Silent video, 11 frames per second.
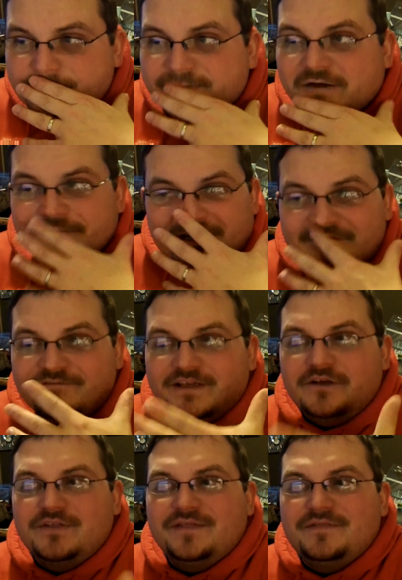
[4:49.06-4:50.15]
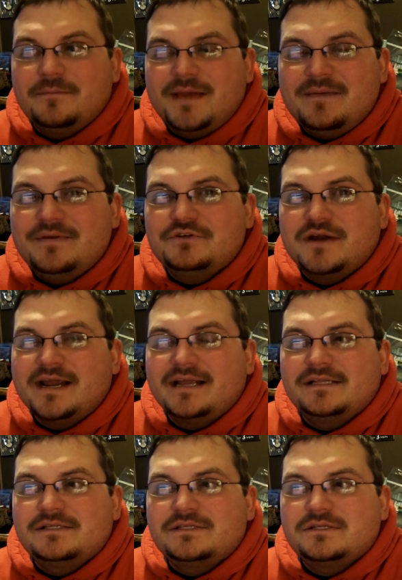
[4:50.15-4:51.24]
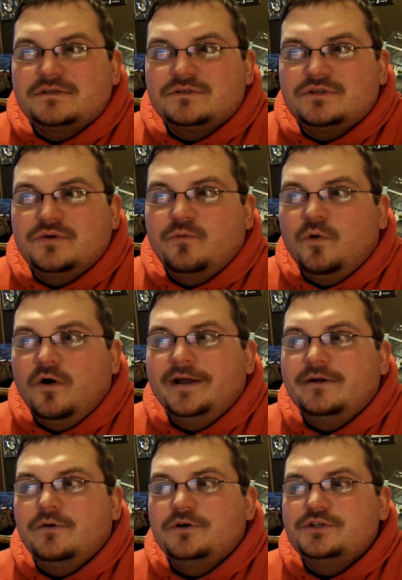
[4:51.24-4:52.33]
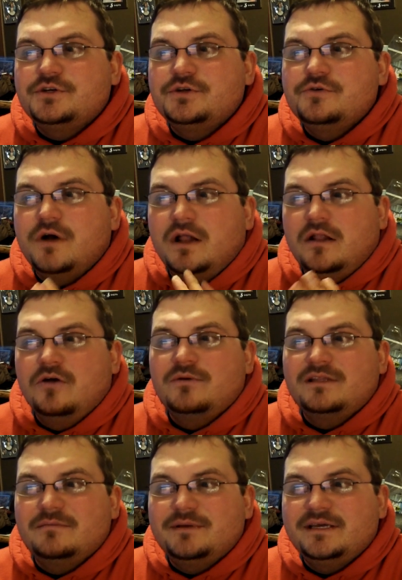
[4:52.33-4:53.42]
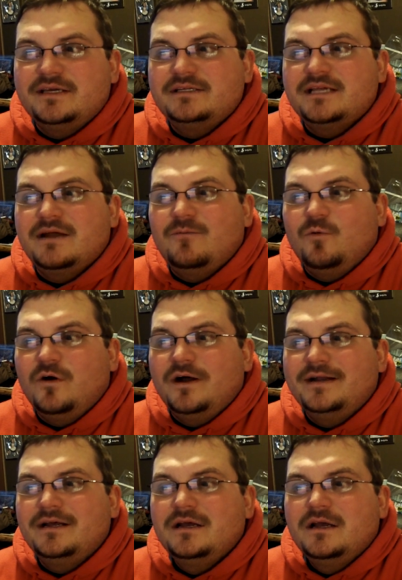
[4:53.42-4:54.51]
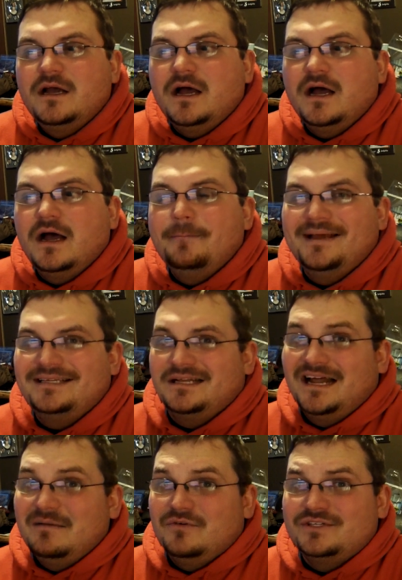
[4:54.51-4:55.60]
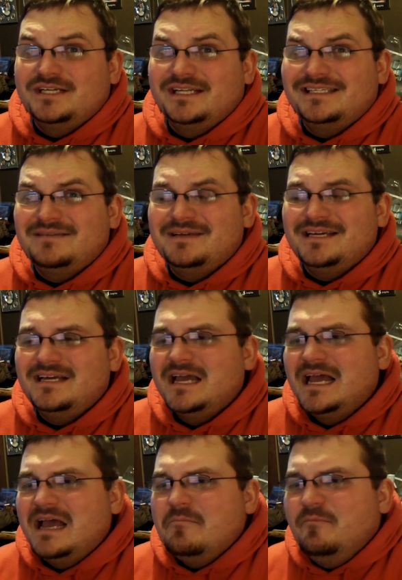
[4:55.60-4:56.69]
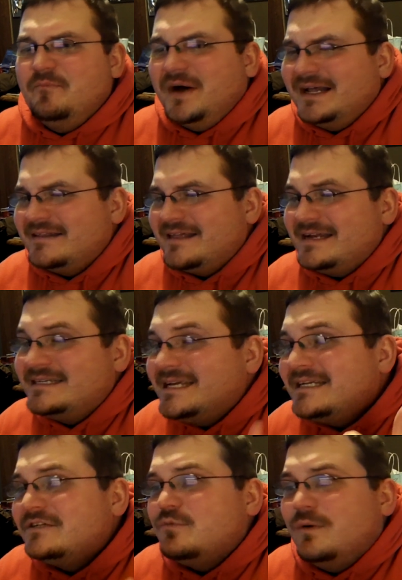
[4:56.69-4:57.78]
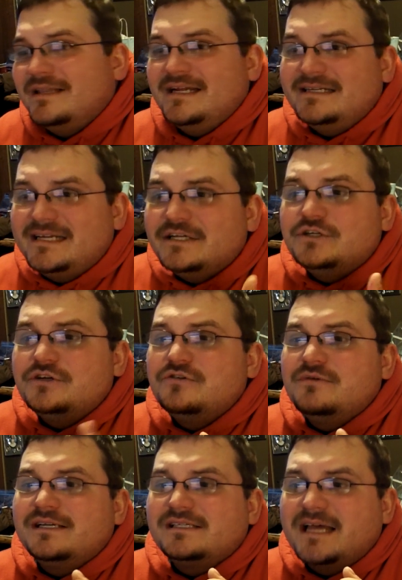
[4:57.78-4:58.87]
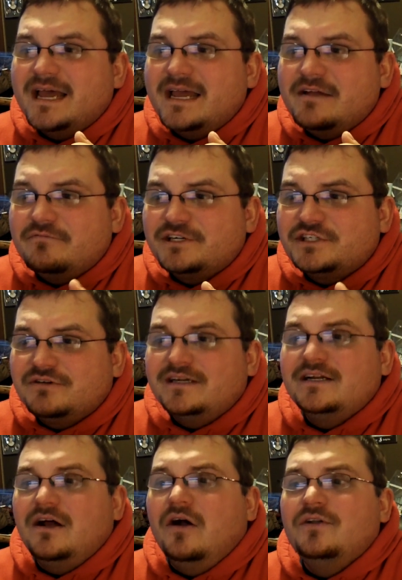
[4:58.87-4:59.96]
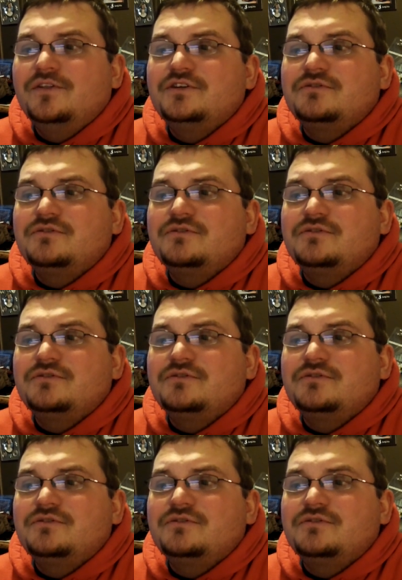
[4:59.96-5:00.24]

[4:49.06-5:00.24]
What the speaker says: I really feel that the baby dragons to 1 or 2 along with the bigs at 1 makes a lot more sense to me, but they didn't. What they did do was they restricted all of the